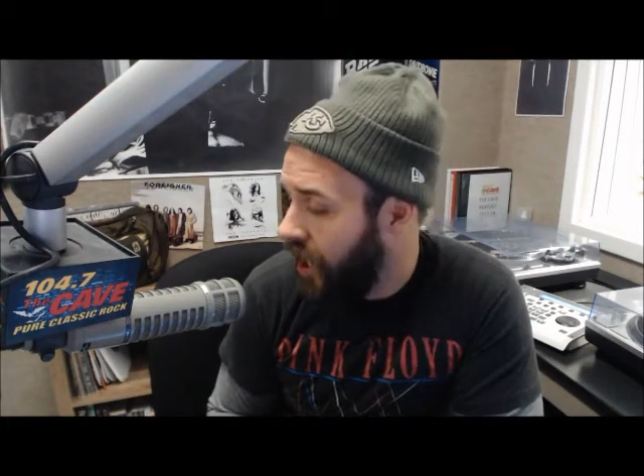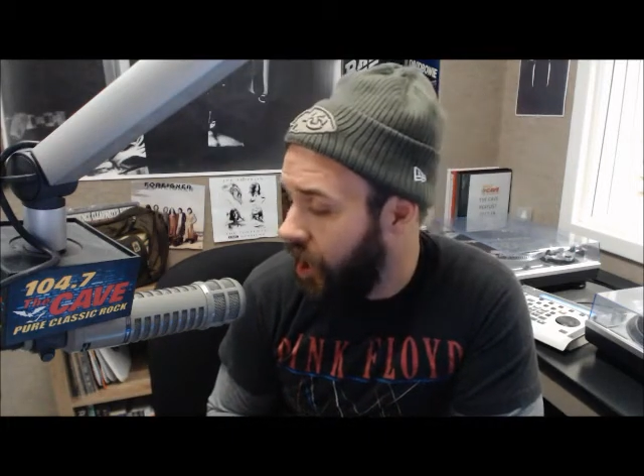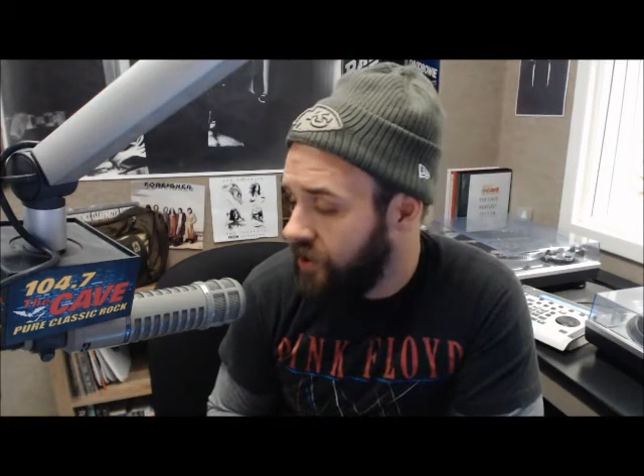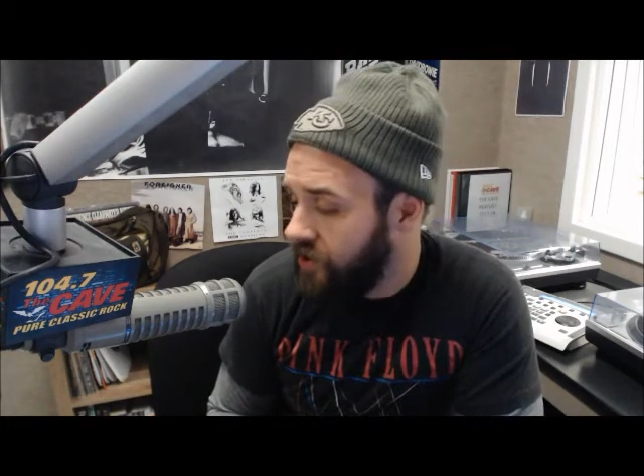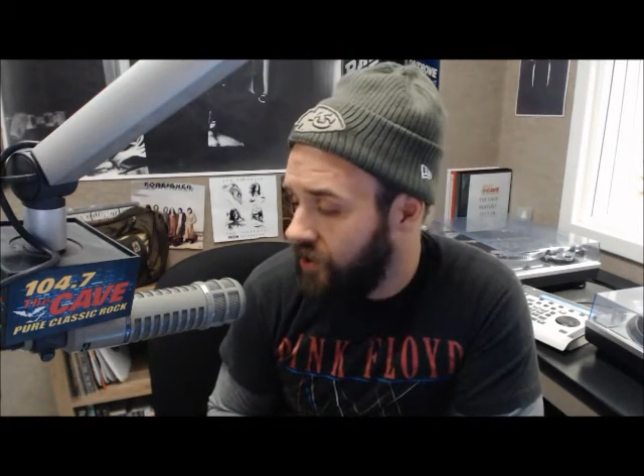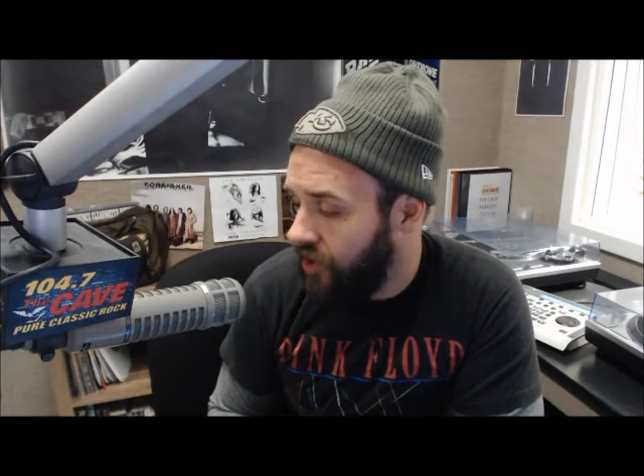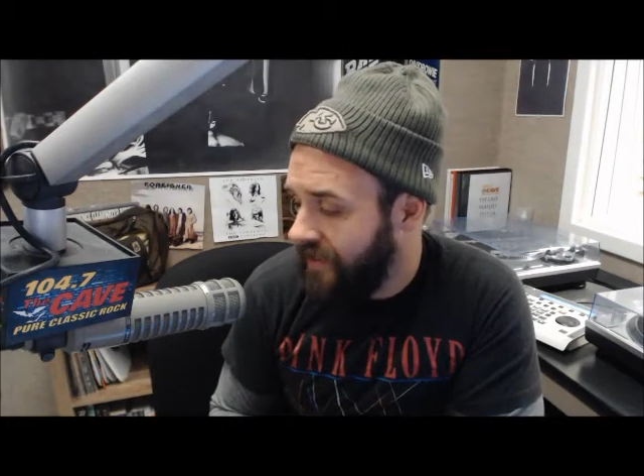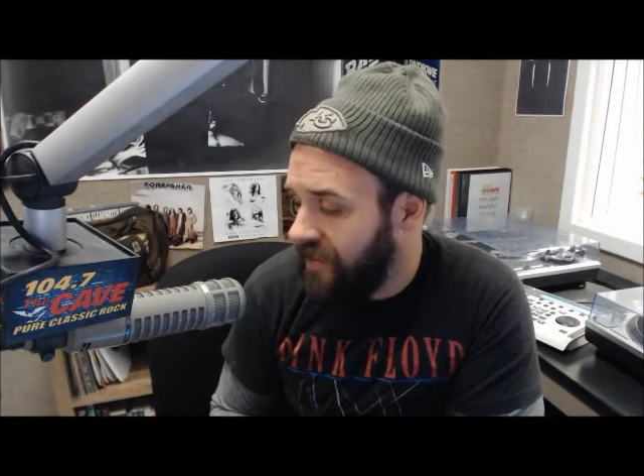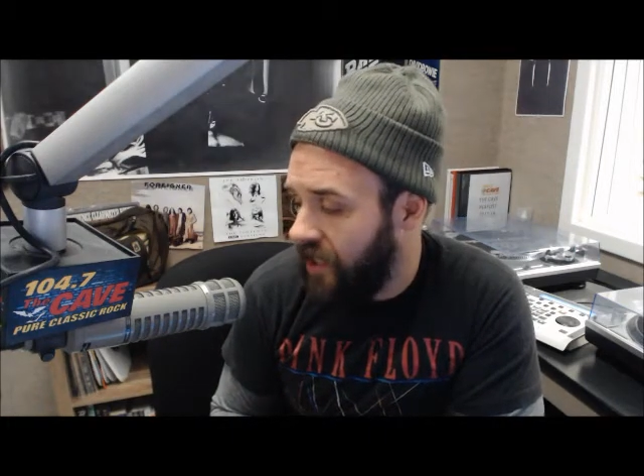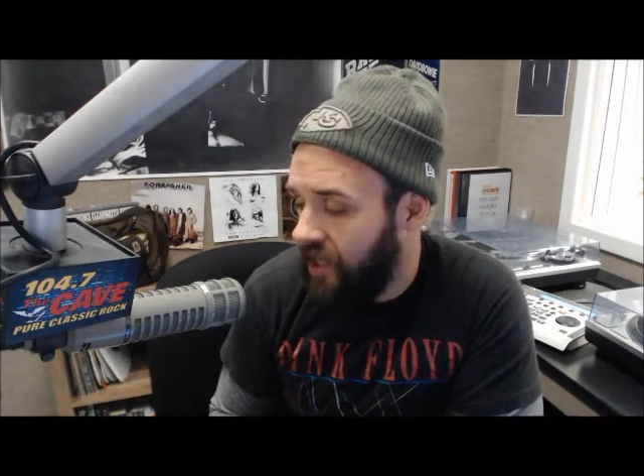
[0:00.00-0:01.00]
Also going
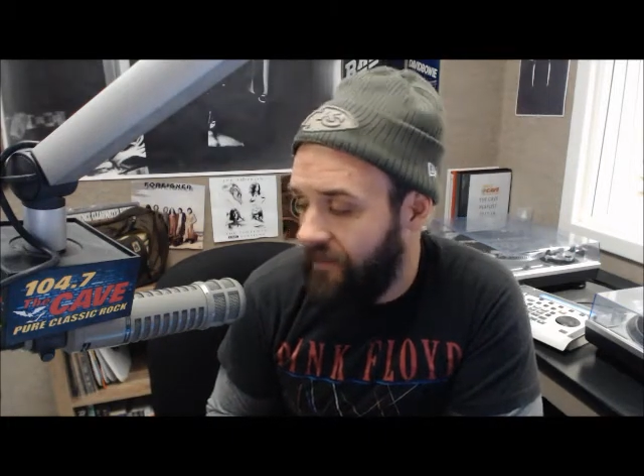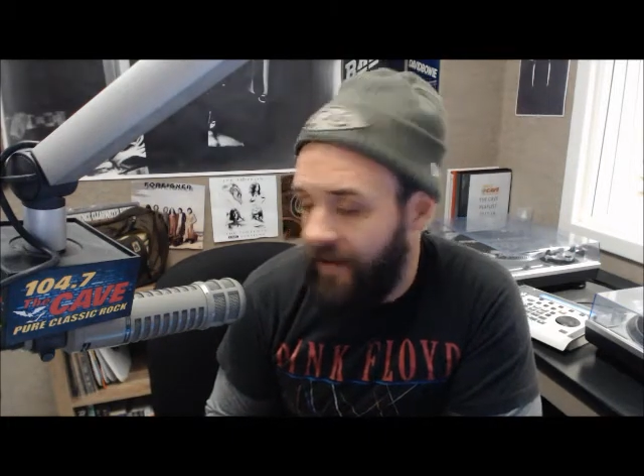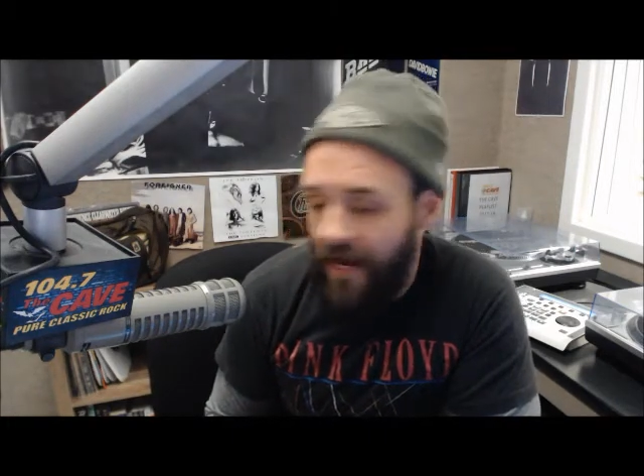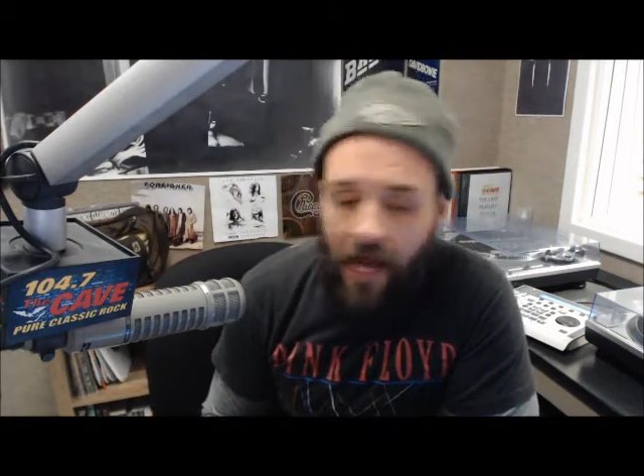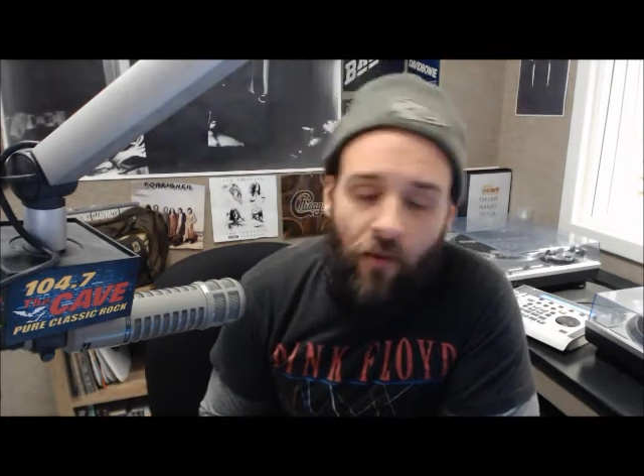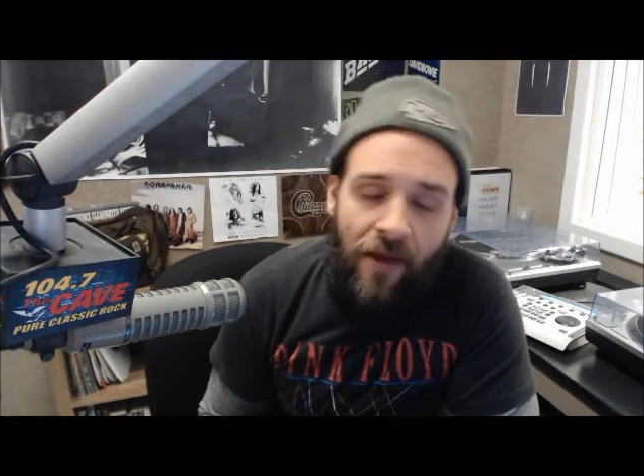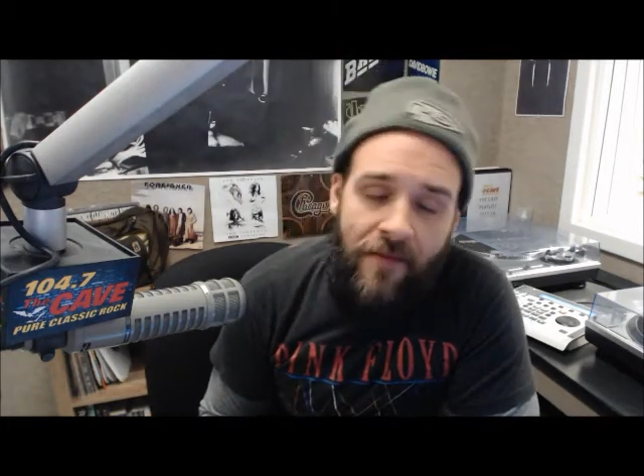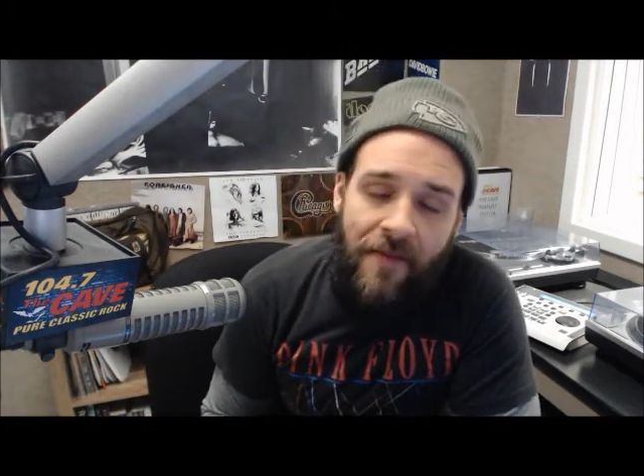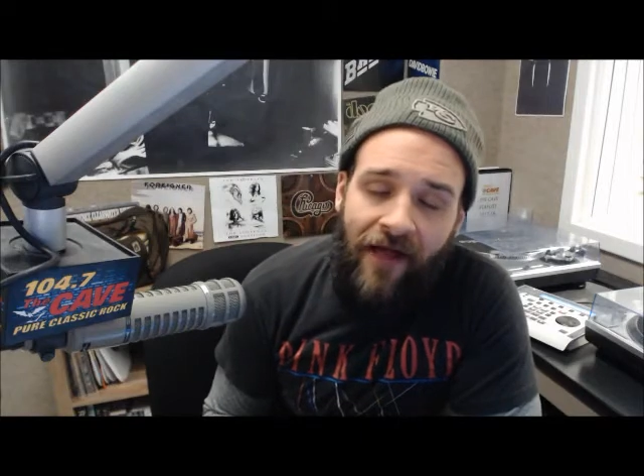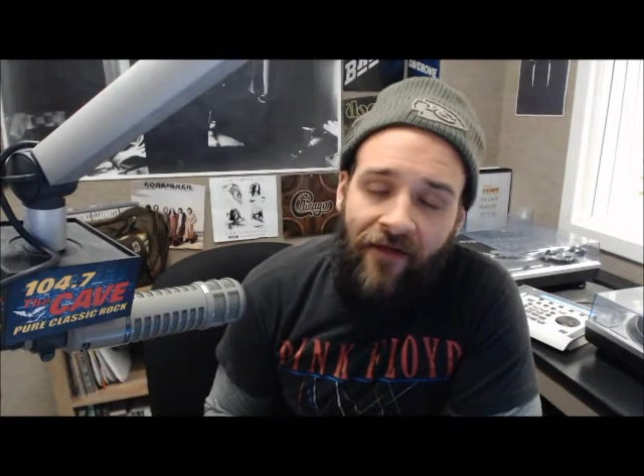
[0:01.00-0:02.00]
to be talking about how
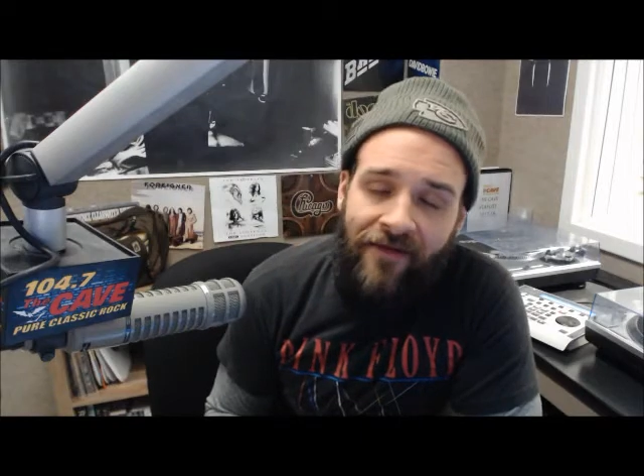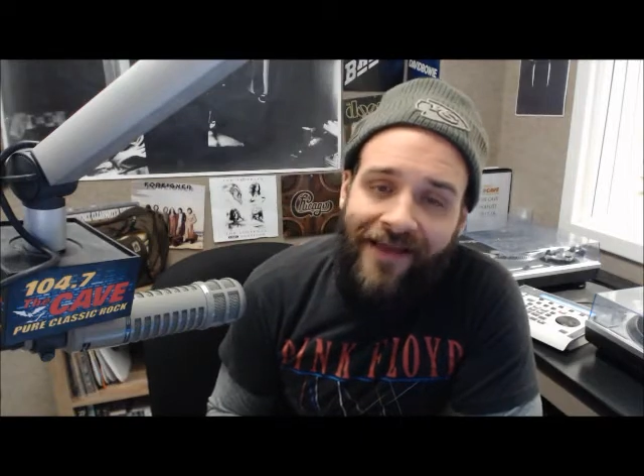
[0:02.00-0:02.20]
Rami Malek,